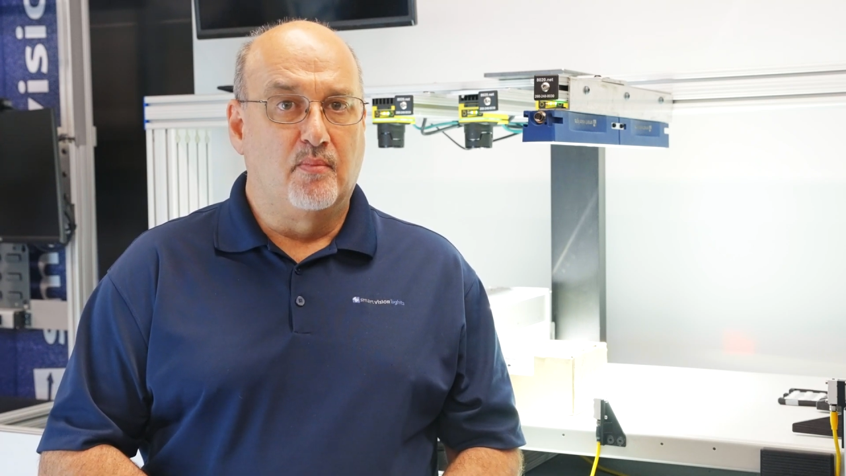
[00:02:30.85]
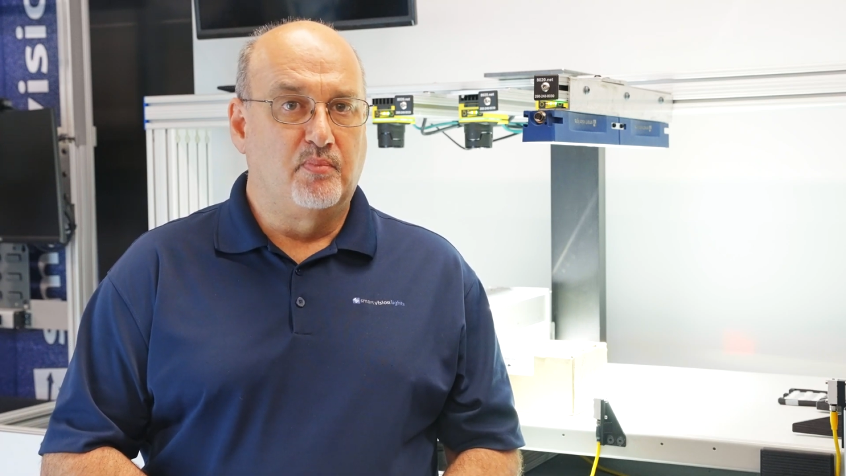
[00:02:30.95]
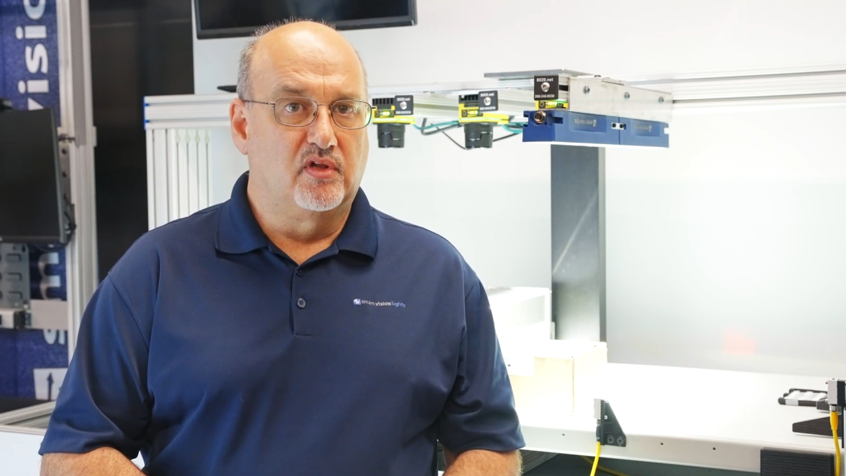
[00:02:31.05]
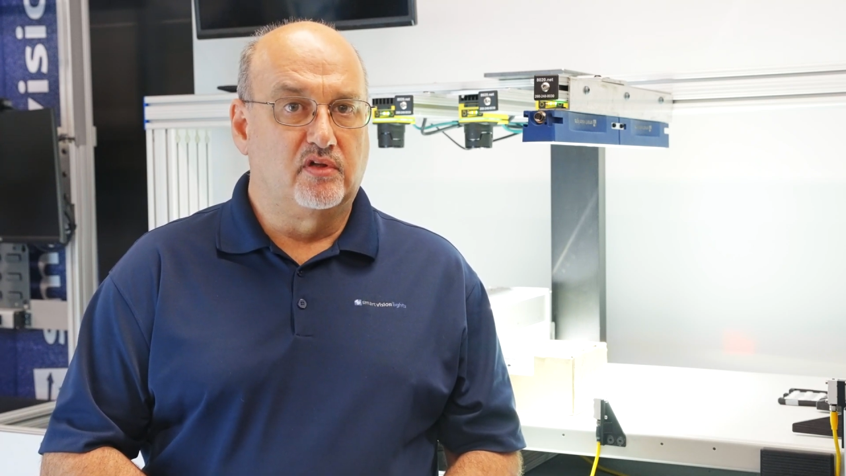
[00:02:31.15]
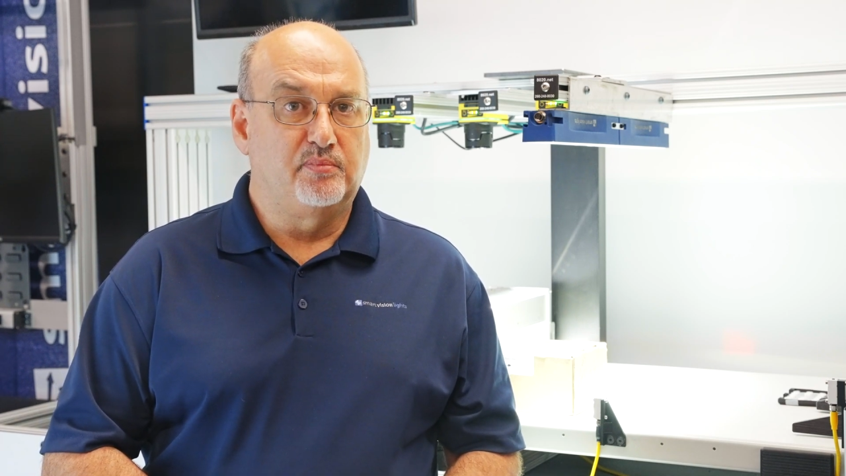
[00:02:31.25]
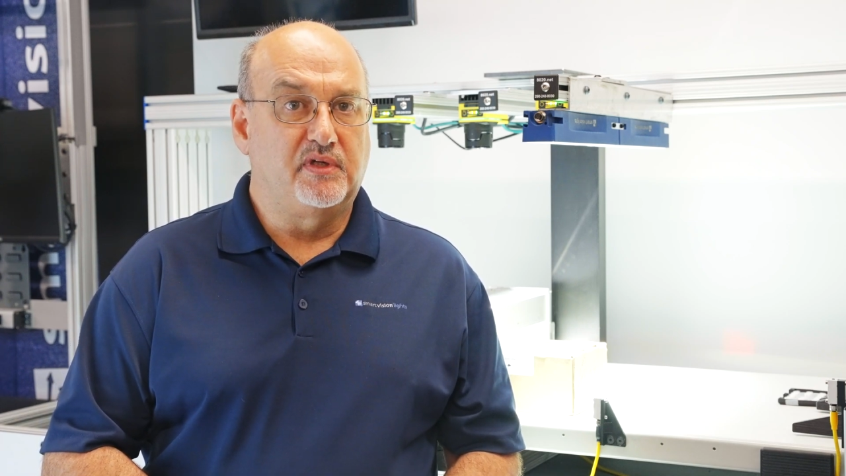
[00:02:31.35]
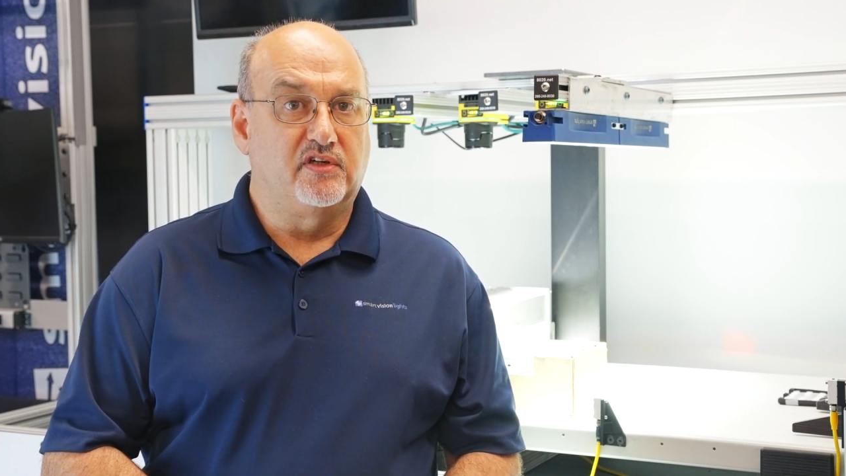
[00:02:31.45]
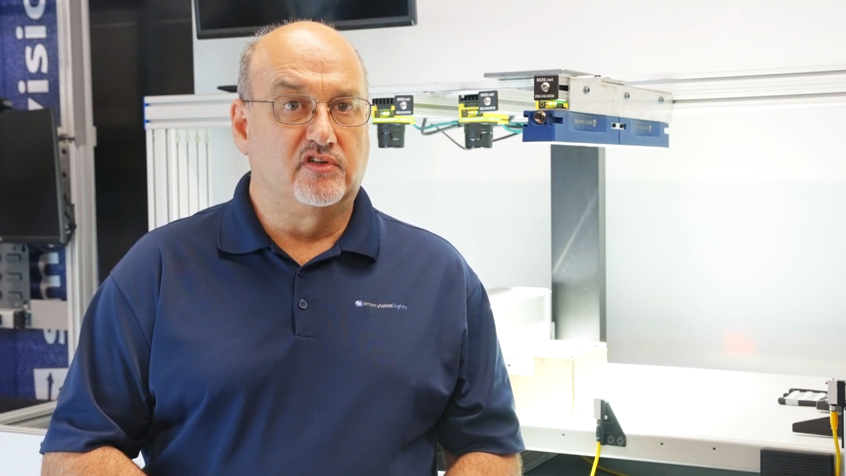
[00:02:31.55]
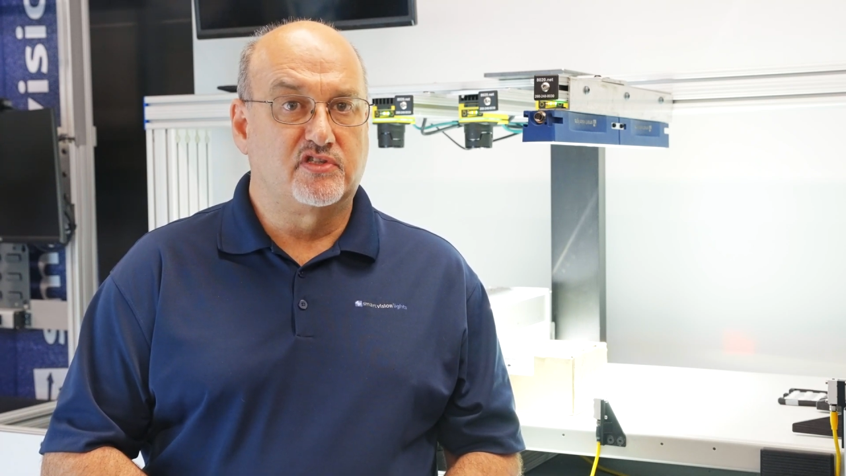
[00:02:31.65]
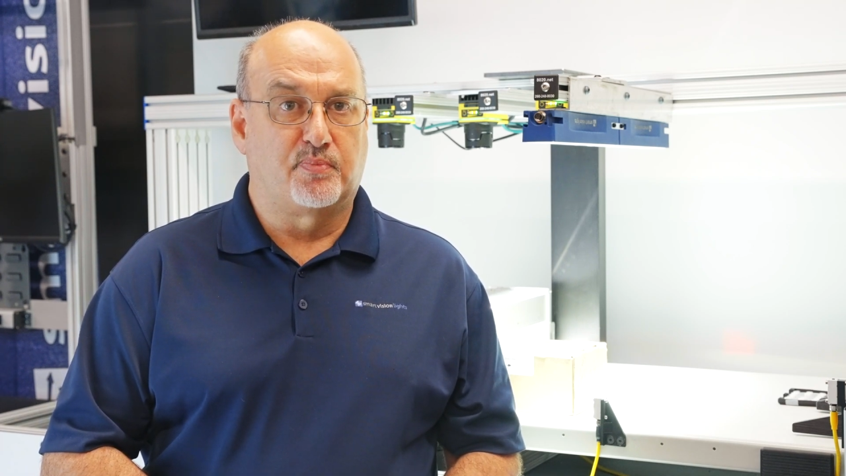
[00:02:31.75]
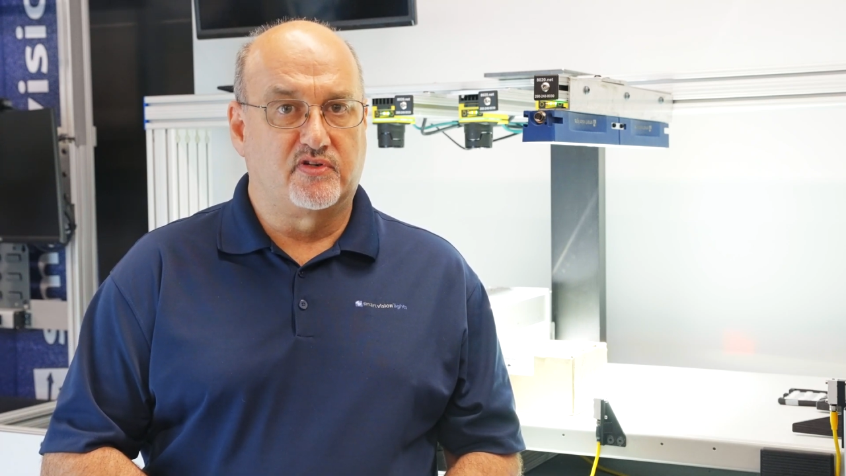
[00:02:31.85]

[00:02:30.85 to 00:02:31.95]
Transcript: millimeters per